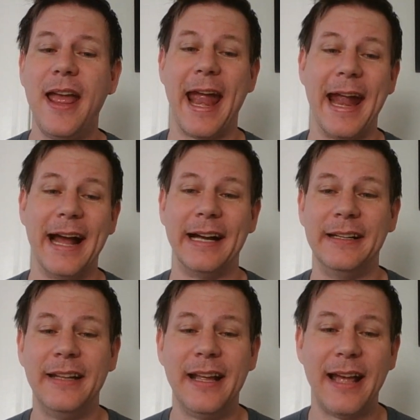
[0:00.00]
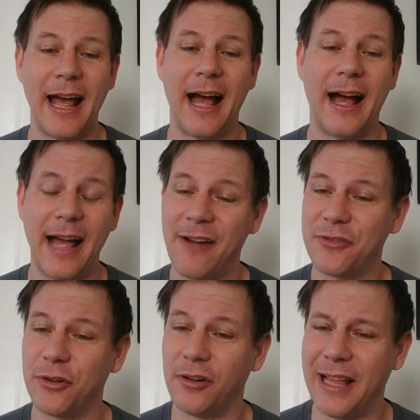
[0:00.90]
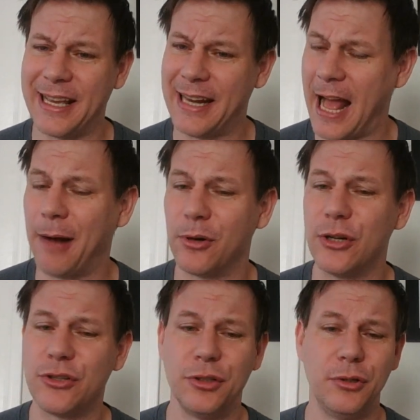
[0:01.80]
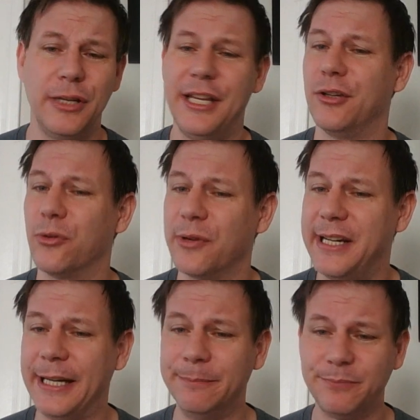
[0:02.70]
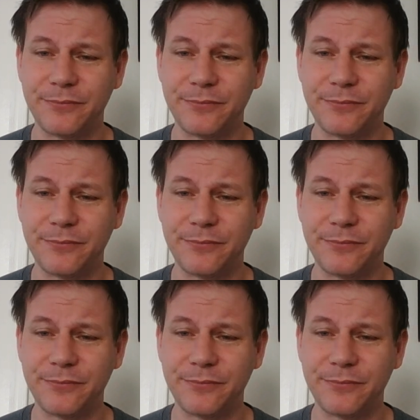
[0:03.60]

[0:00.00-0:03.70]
and after like an hour or two, he agreed